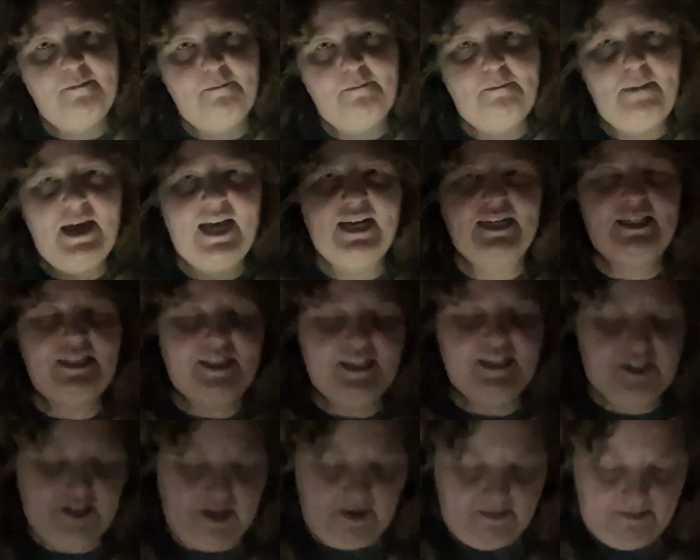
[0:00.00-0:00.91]
Back to the
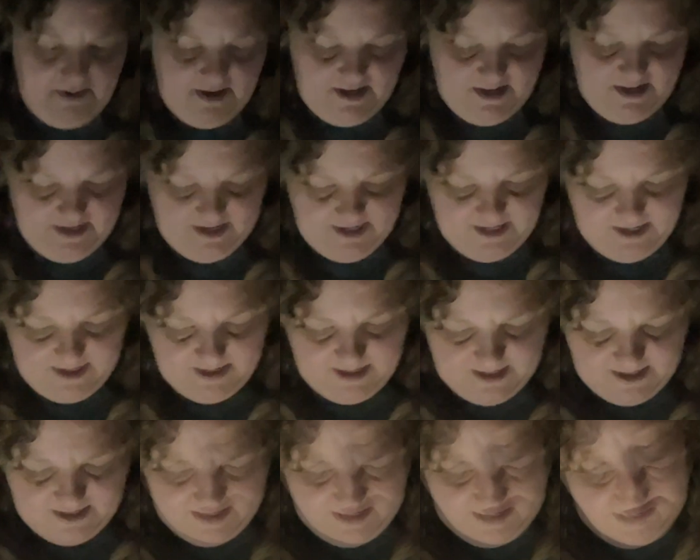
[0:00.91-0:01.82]
ship.
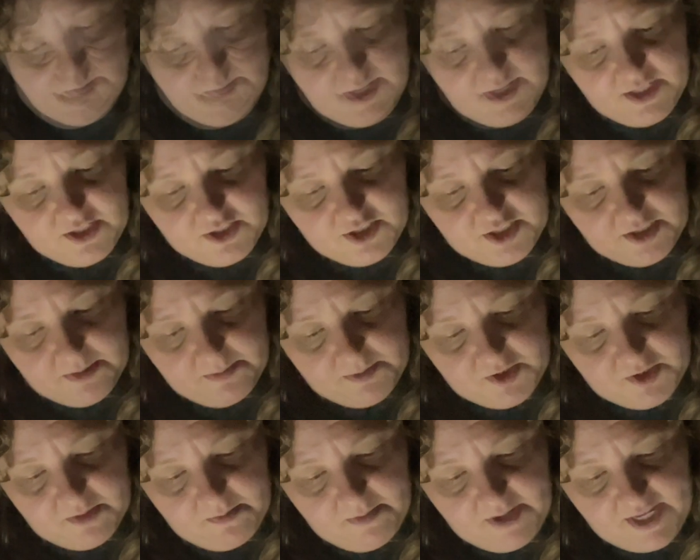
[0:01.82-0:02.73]
Mothership
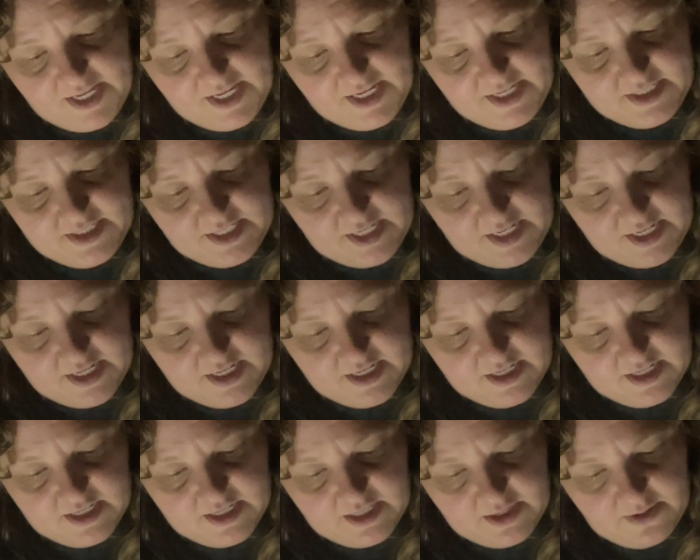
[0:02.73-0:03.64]
should be easy.
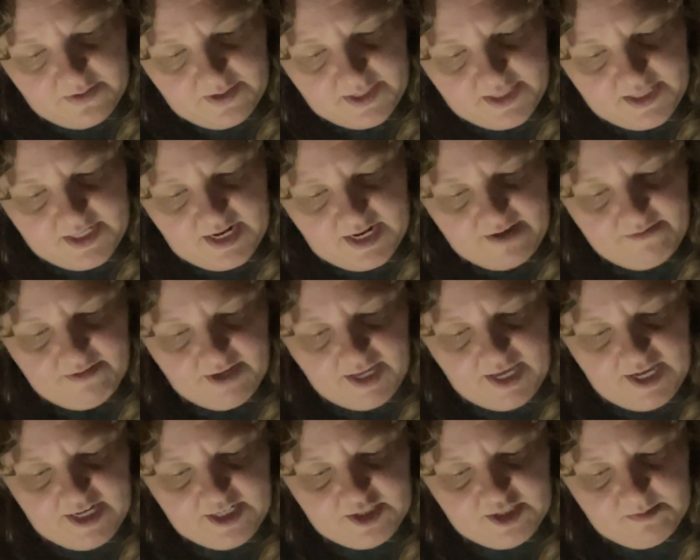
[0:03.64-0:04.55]
You hit the
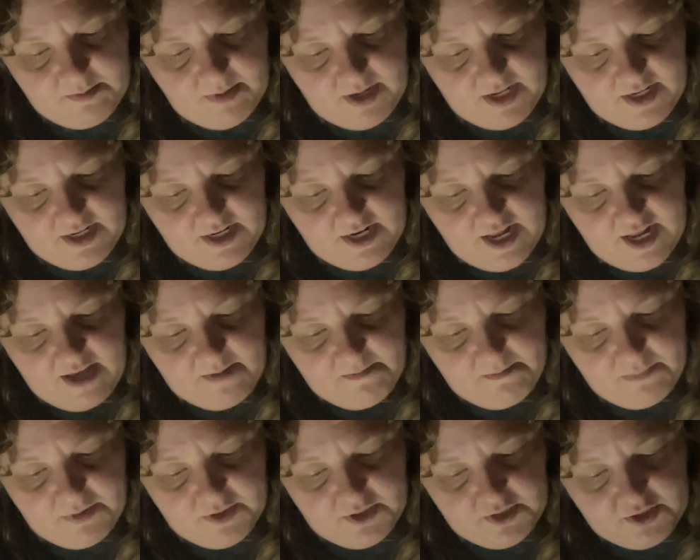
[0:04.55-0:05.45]
navigation button
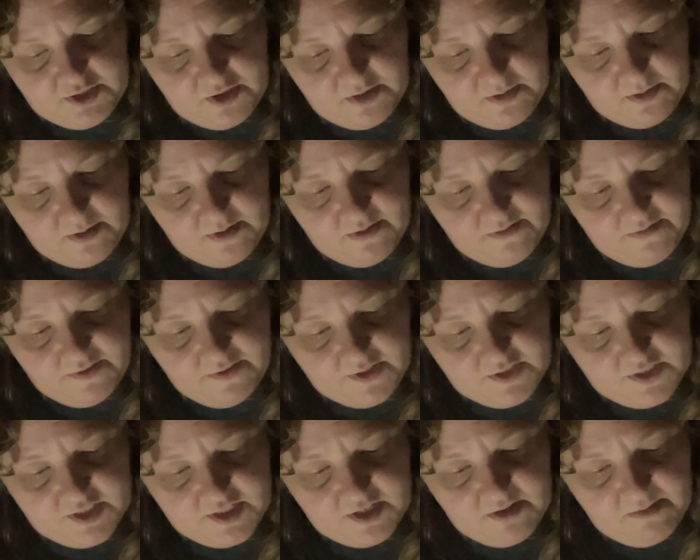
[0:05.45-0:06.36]
and push the
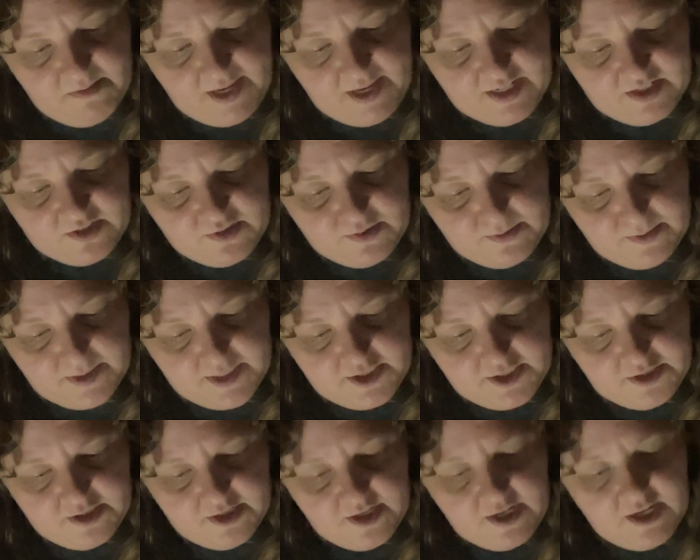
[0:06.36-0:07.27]
reverse command
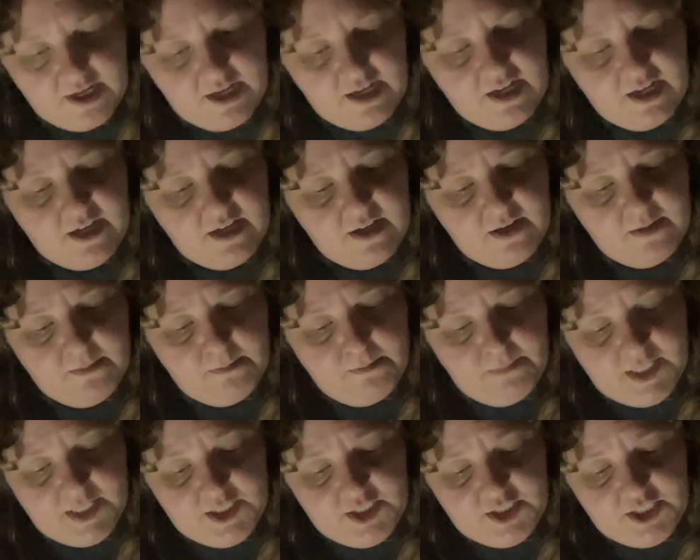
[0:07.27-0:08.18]
switch.
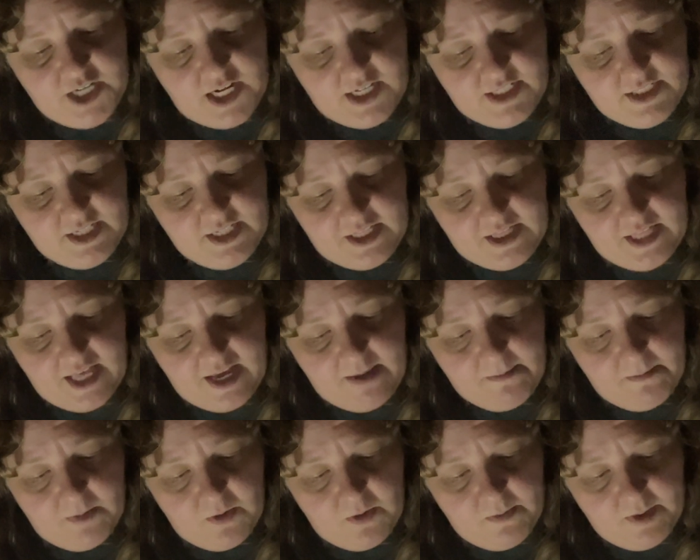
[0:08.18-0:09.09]
But just at
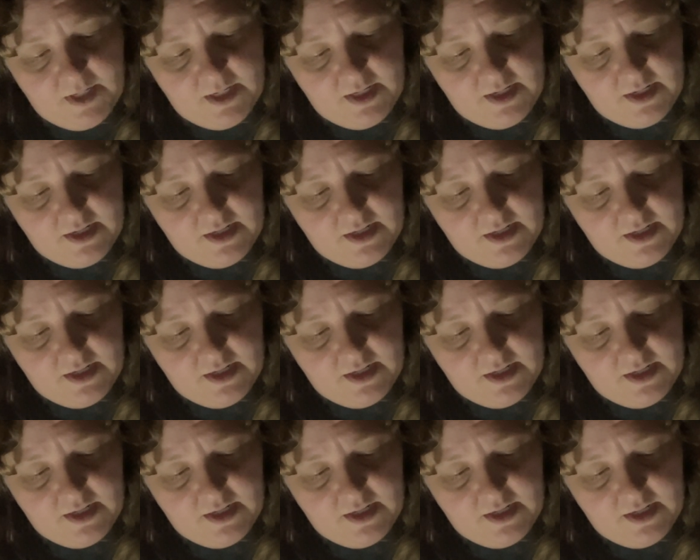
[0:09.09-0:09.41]
that moment,